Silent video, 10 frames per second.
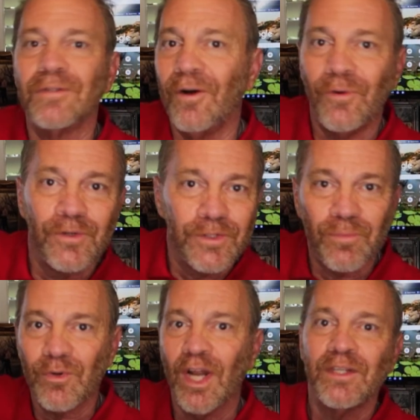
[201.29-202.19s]
owners
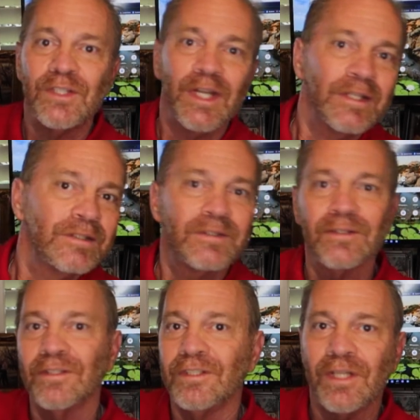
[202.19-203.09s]
of projects,
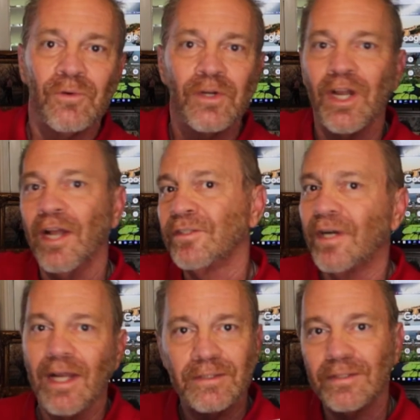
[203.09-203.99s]
the general
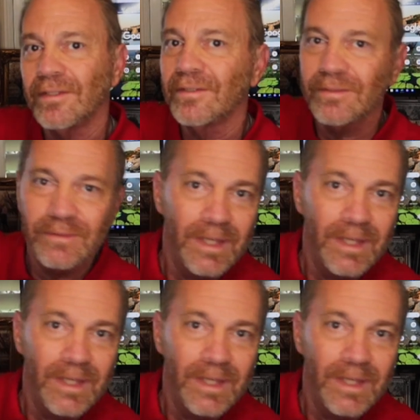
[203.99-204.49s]
contractors,